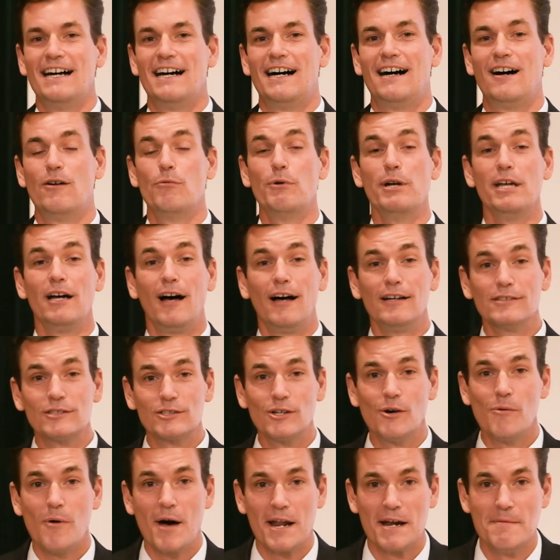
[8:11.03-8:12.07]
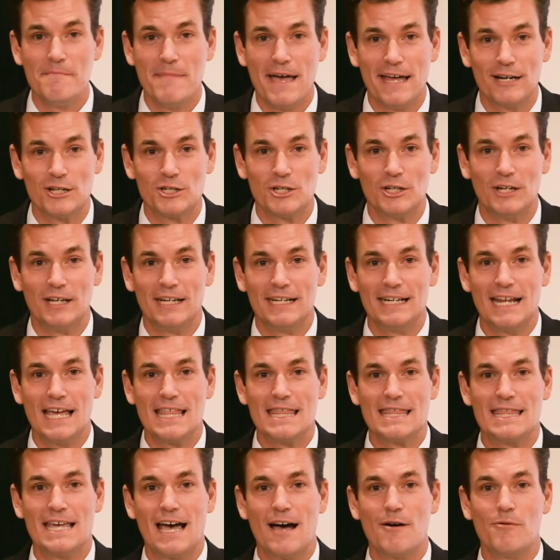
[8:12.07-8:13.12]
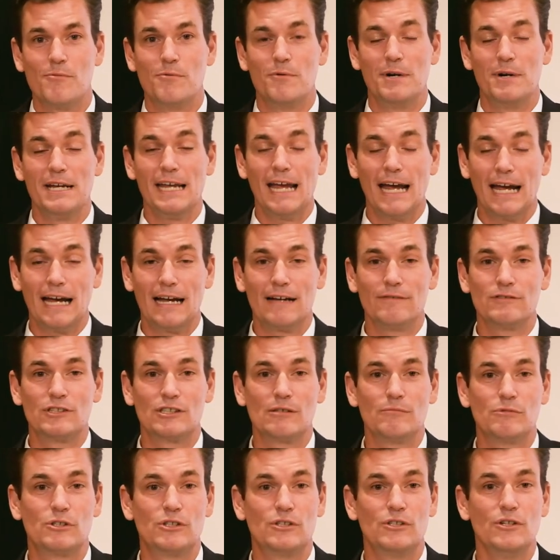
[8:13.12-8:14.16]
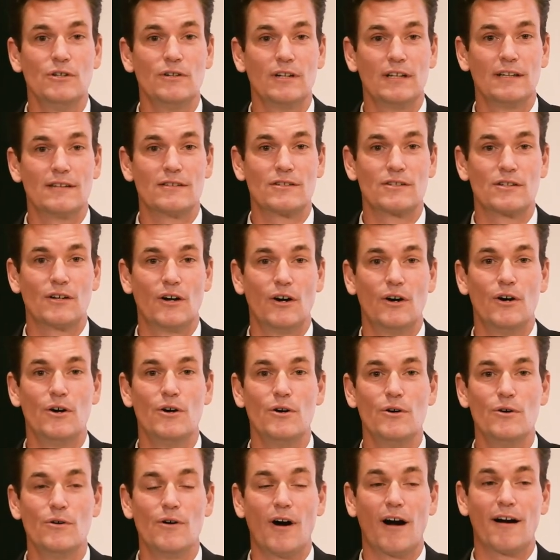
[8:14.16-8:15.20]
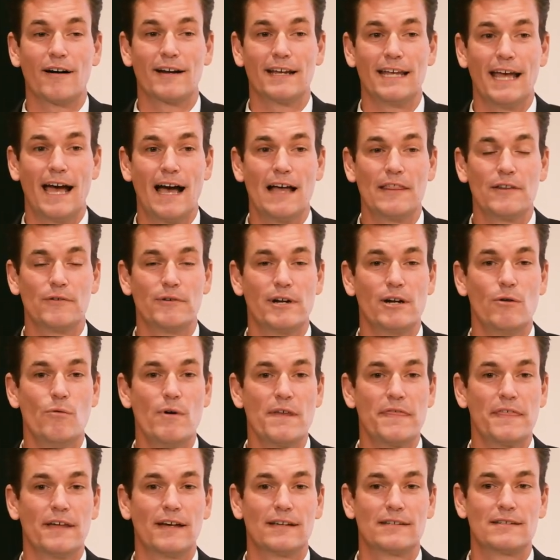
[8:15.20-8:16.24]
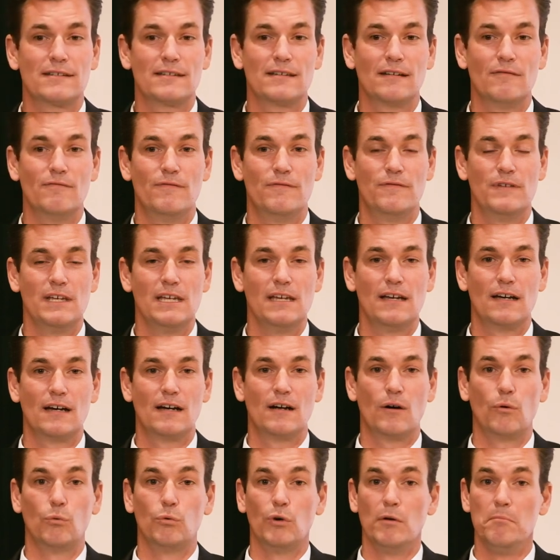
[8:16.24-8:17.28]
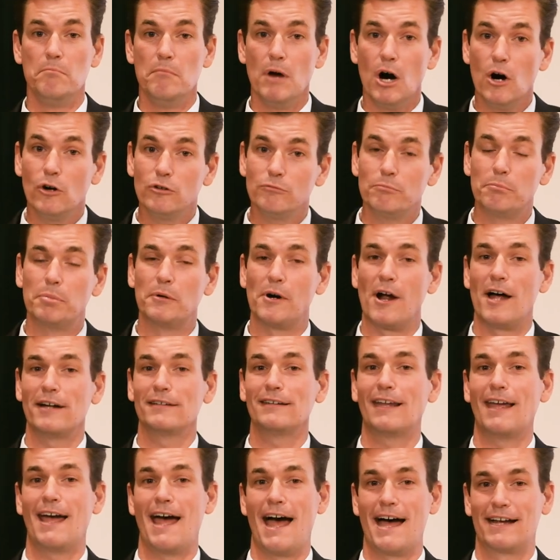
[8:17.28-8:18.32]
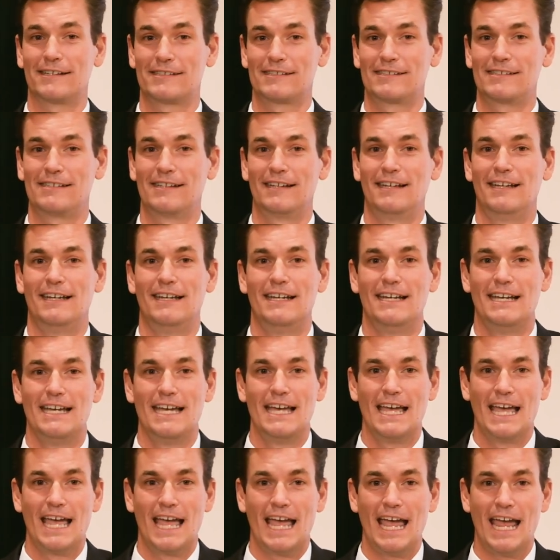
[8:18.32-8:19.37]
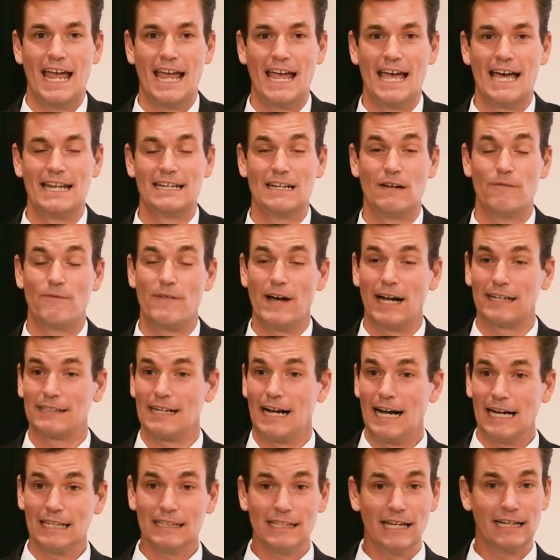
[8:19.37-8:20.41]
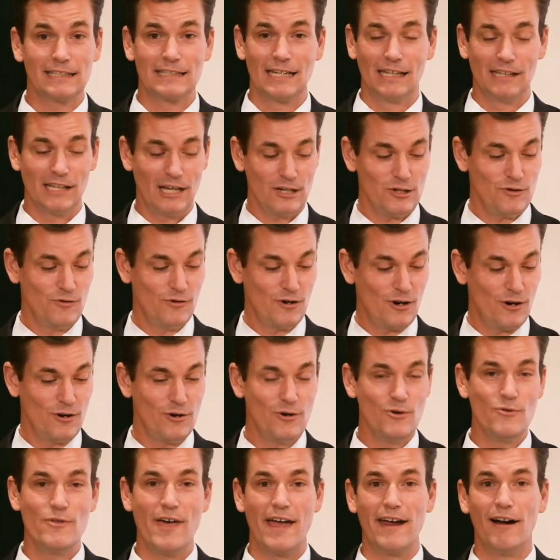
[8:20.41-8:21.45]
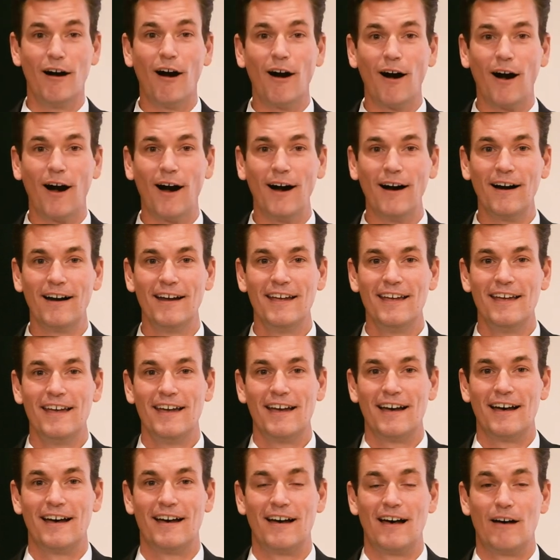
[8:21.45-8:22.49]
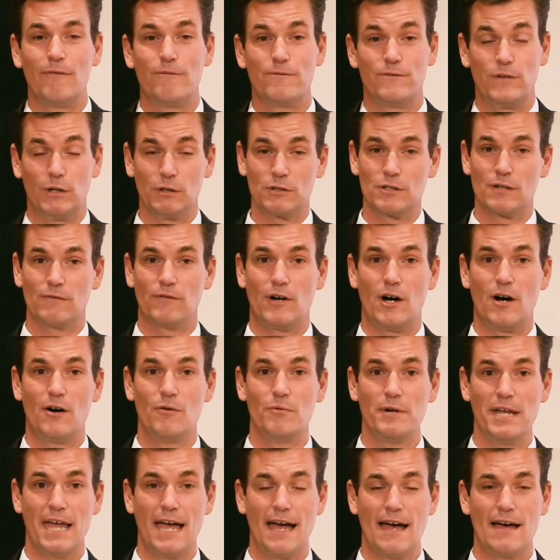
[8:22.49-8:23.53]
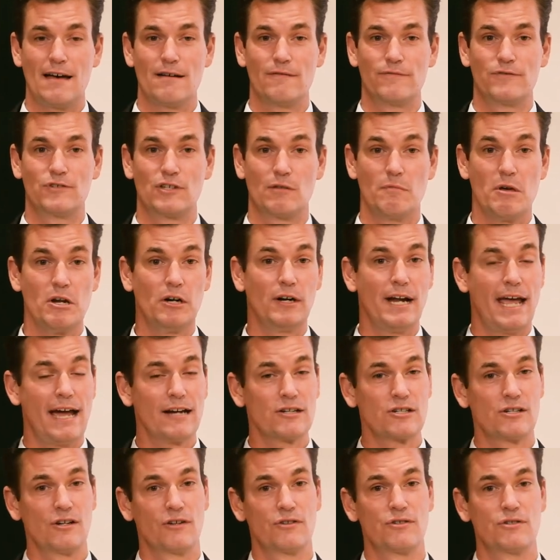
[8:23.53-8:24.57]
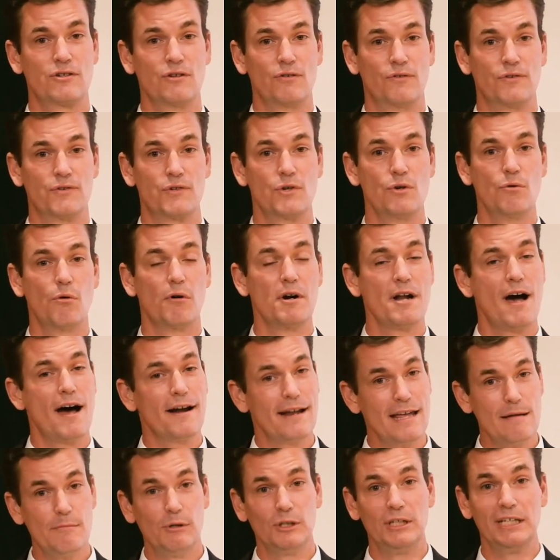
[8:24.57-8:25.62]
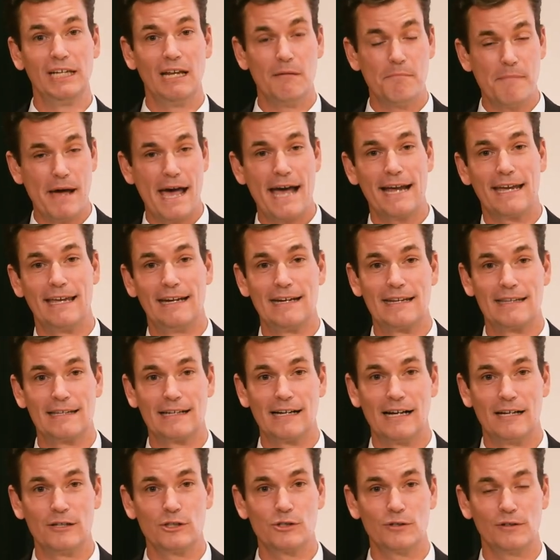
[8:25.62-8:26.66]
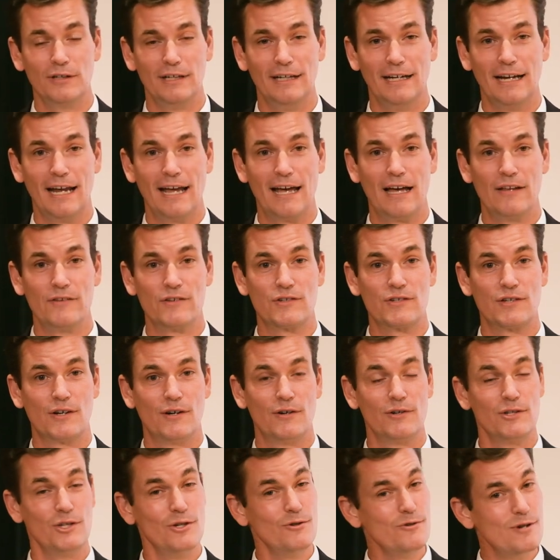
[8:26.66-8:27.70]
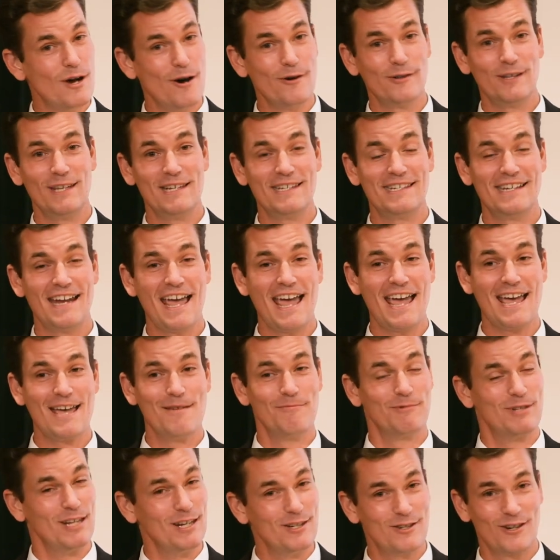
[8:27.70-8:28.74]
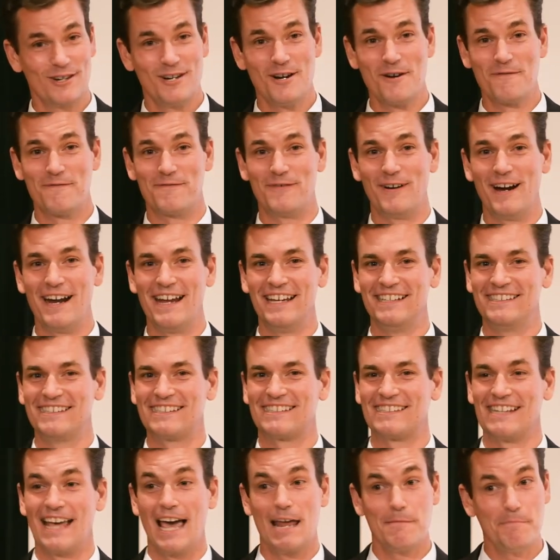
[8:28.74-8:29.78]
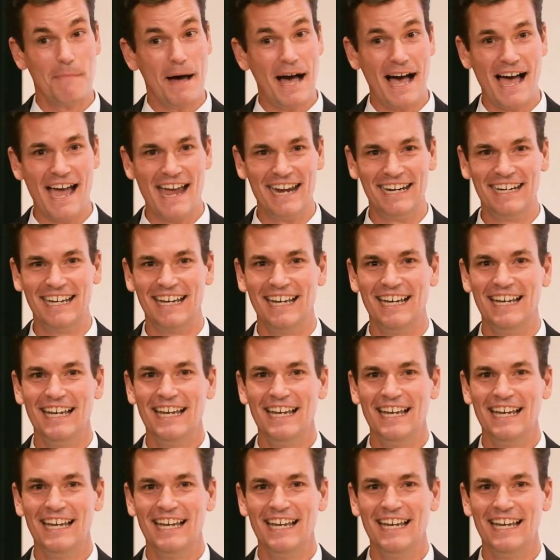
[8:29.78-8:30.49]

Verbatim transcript: Uh, we also want to mention that we have some students who are gathering with us via remote broadcast. And in fact, I'd like to let you know who they are. Uh, first of all, we have some international students who were not able to get back into the country. And so you know these names, these are your friends and mine.